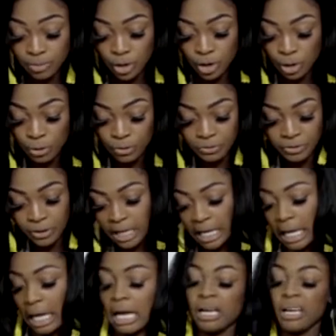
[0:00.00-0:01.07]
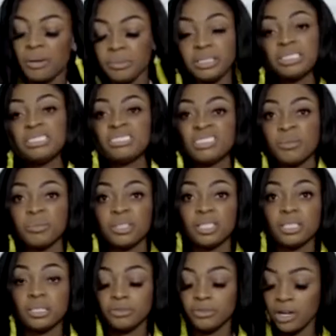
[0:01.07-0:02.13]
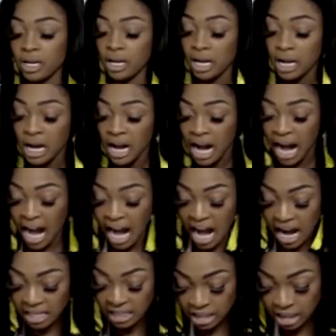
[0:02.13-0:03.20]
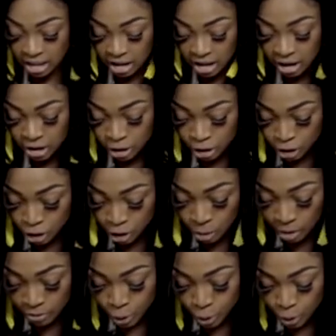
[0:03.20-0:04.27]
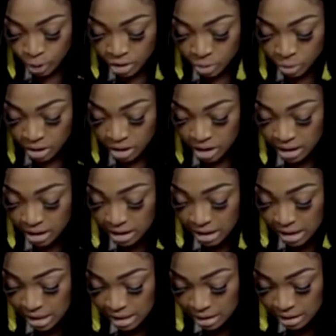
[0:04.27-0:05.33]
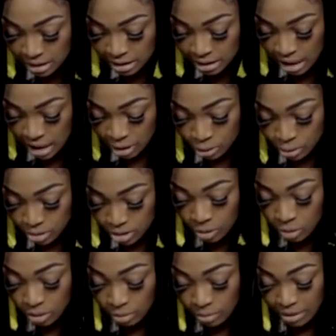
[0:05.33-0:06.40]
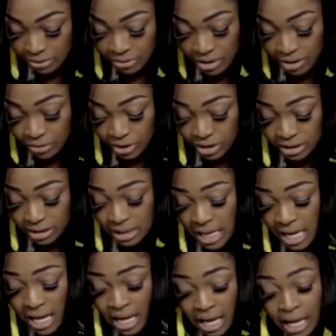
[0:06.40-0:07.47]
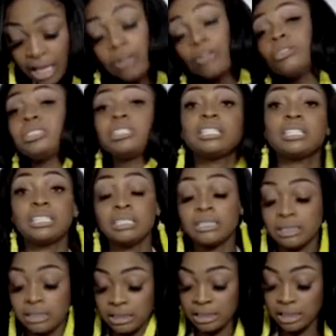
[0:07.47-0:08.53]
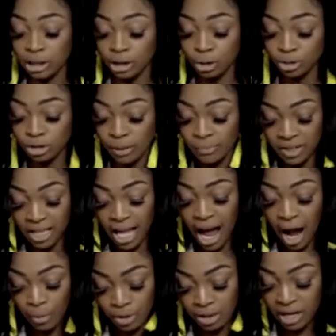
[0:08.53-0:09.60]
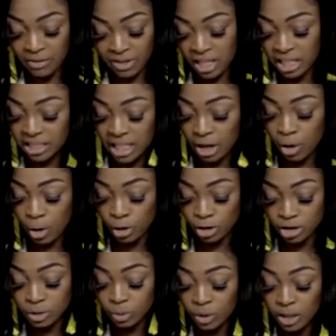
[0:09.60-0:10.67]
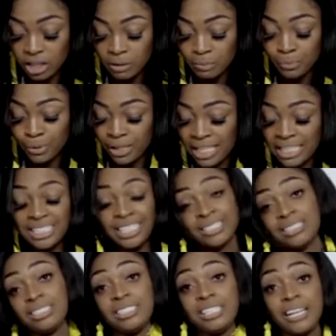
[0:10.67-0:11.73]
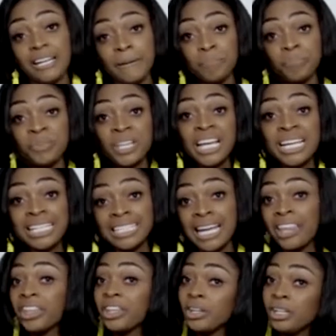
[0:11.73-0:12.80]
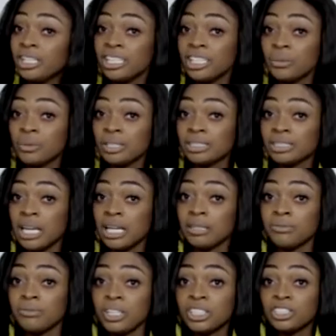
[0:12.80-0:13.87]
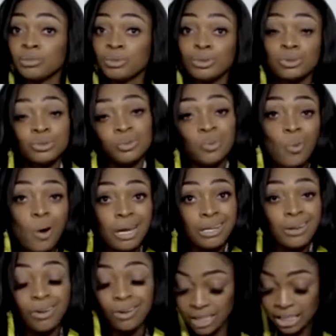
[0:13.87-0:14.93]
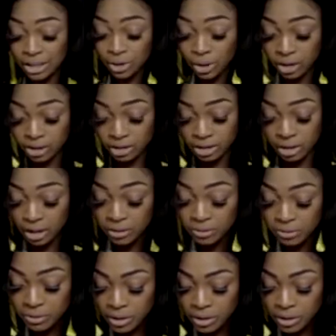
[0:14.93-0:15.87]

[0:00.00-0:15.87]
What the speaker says: So you don't feel like, I'm eating something different. And the stew of choice with this is egusi, one of my favorites. Egusi is, you know, something that I would definitely take caution with. But at the end of the day, now that you're eating it with the side of vegetables, why not? Enjoy yourself.